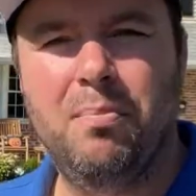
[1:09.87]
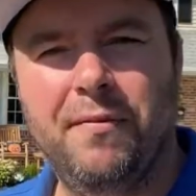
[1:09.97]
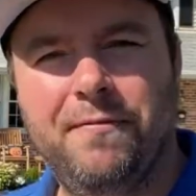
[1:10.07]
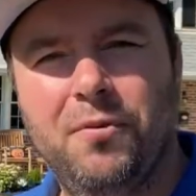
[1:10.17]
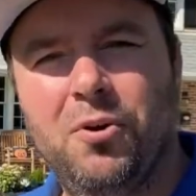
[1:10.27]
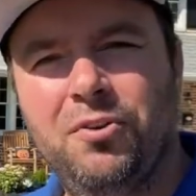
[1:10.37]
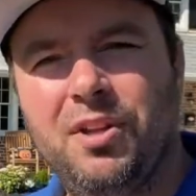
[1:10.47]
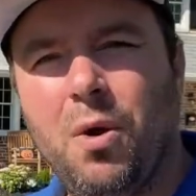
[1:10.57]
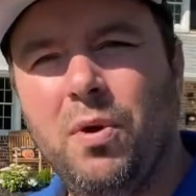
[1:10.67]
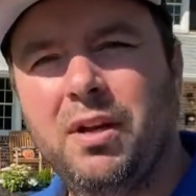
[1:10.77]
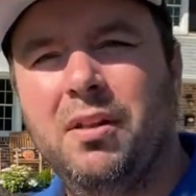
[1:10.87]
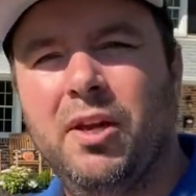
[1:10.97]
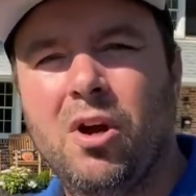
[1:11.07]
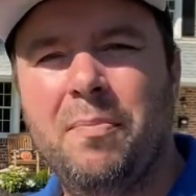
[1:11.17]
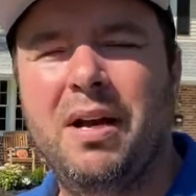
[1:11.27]
But first, I want to
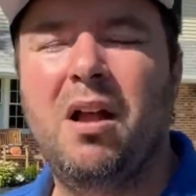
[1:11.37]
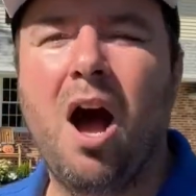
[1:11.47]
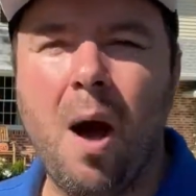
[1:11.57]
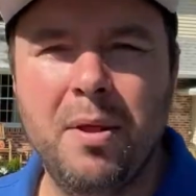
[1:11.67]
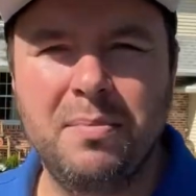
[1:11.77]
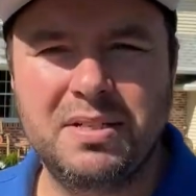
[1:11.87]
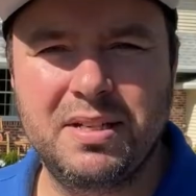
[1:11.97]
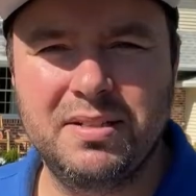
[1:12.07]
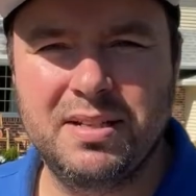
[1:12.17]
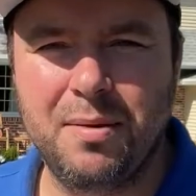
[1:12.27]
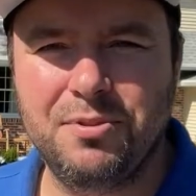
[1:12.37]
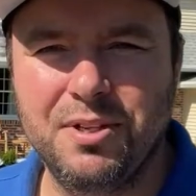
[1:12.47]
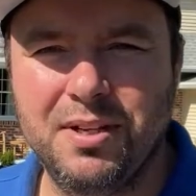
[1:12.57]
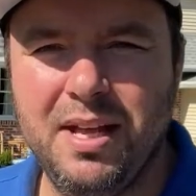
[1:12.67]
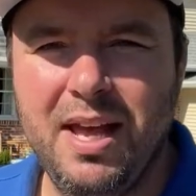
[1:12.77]
clear up a common
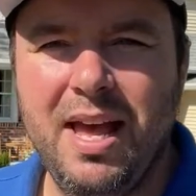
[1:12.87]
misconception